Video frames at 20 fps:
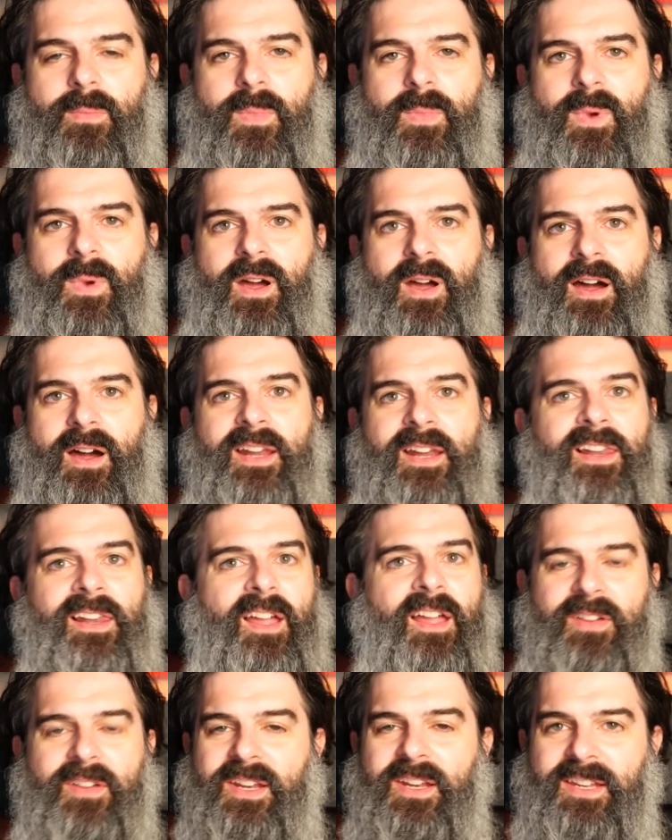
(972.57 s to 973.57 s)
I'd
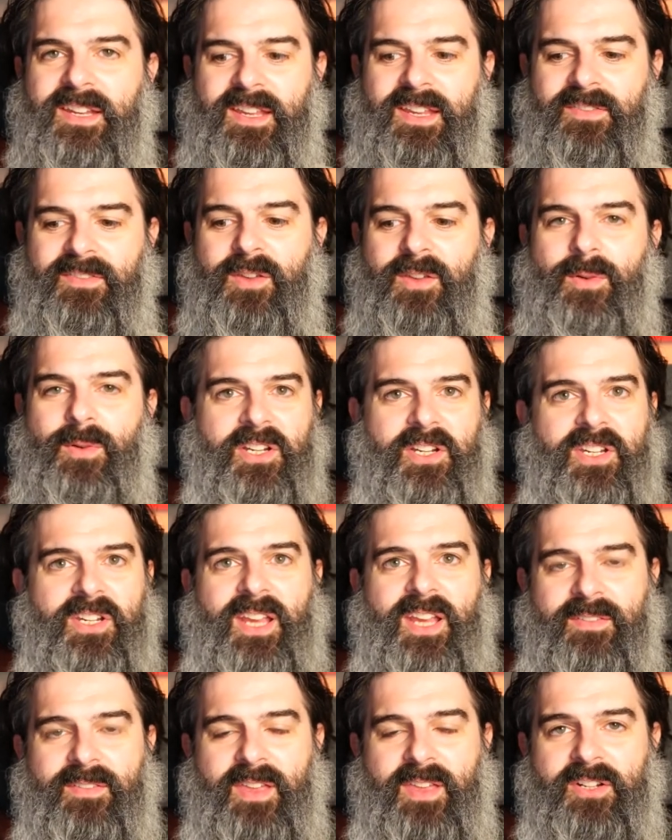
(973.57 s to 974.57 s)
love it if you actually
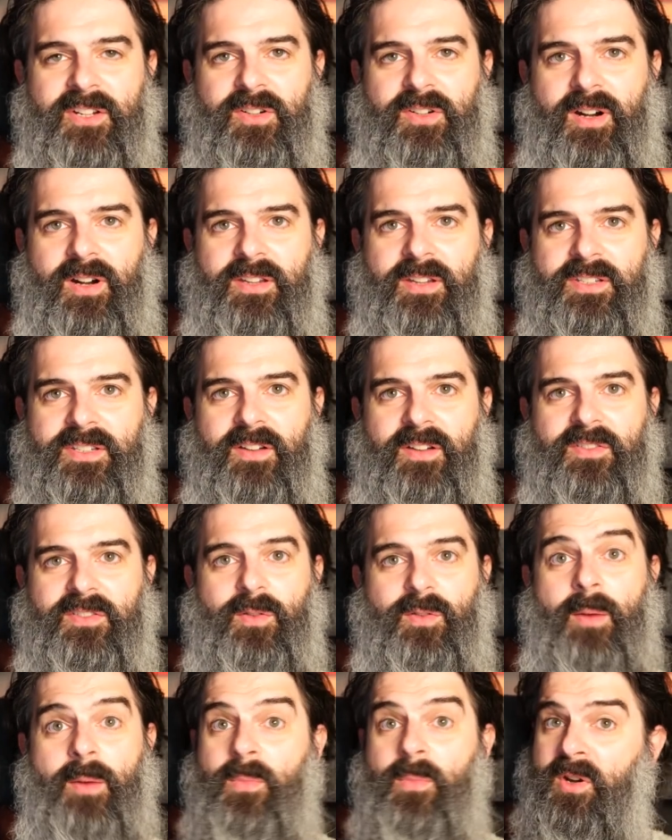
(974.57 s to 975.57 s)
gave that a try yourself. So
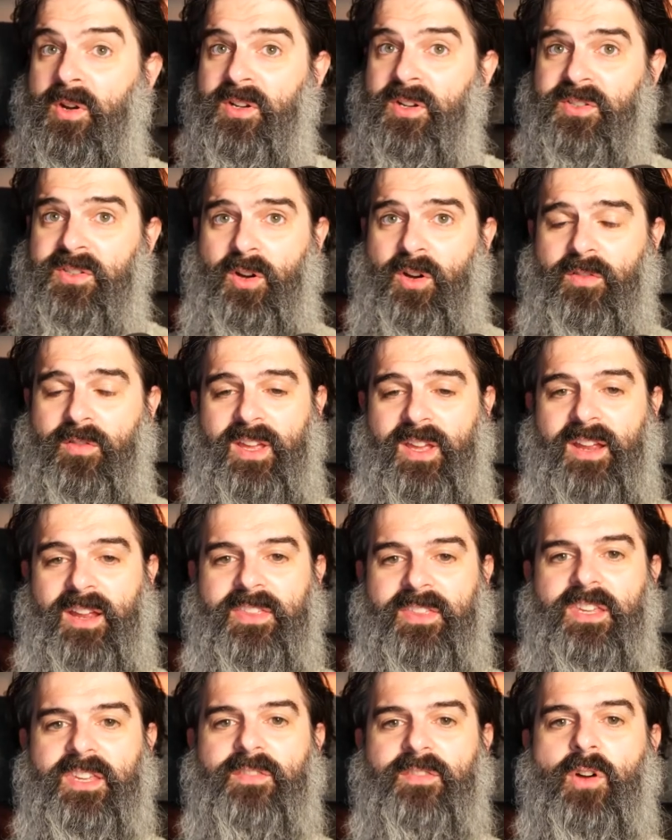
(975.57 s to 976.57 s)
I'm not going to solve it. I
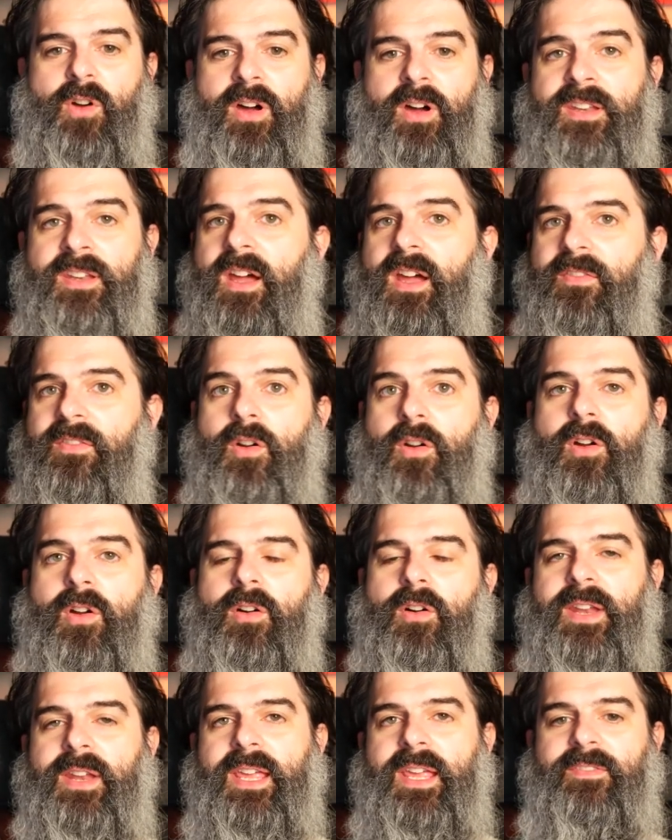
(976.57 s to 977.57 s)
think you've got enough going
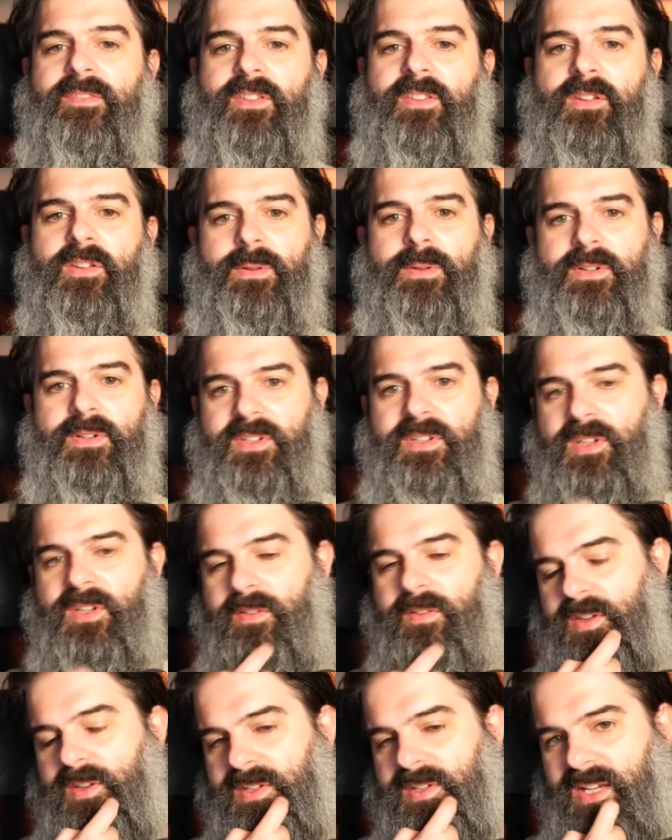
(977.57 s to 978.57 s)
on here for you to be able to solve
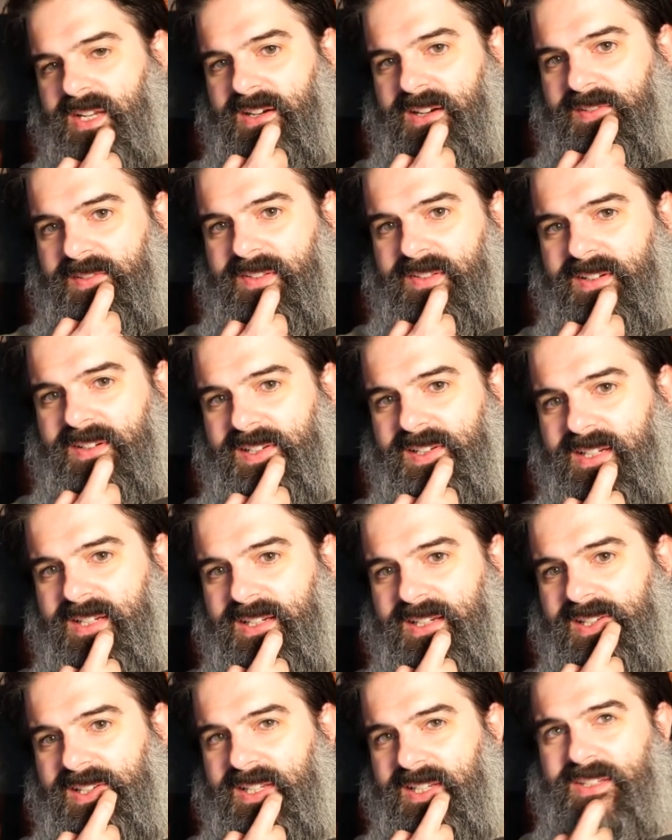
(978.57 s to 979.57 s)
it yourself.
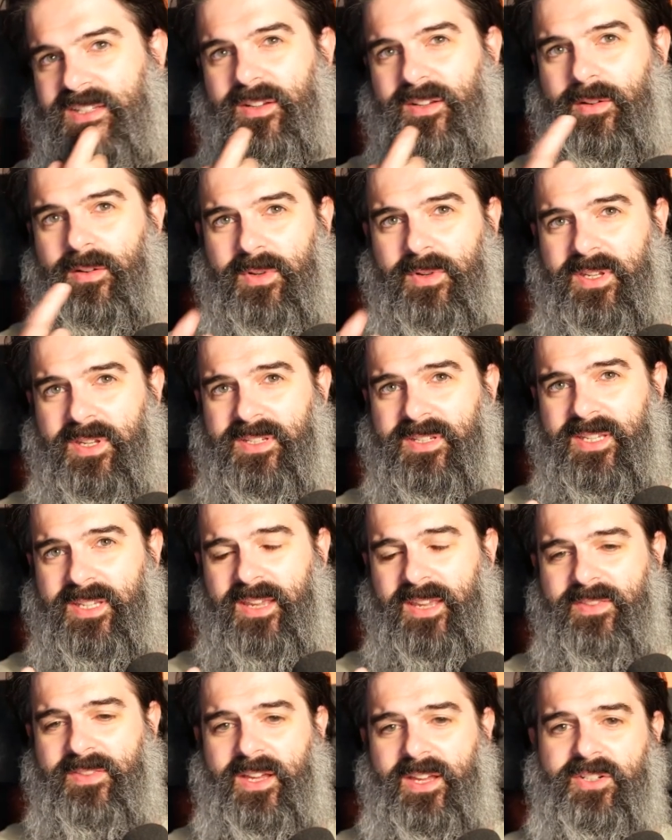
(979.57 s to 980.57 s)
So I want you to
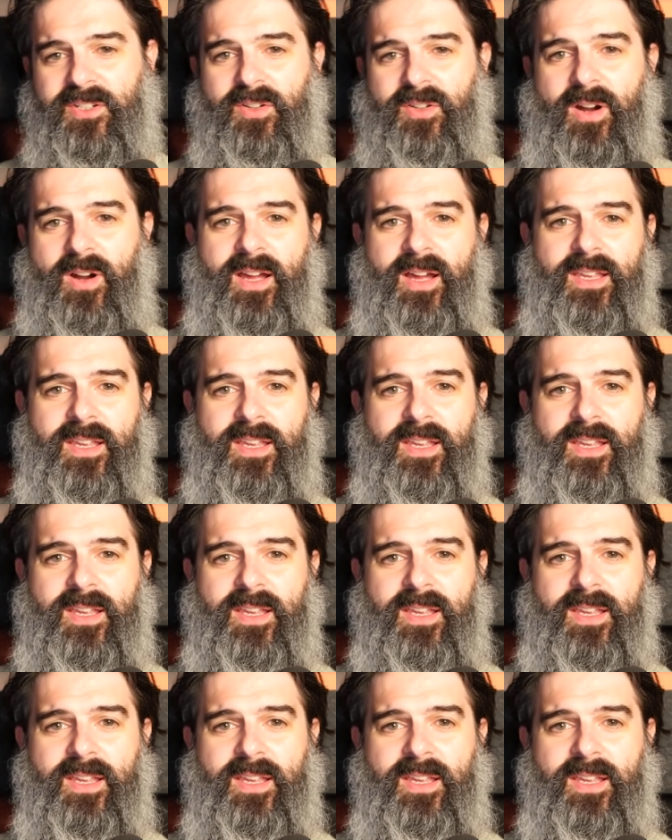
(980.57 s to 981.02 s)
give that a try.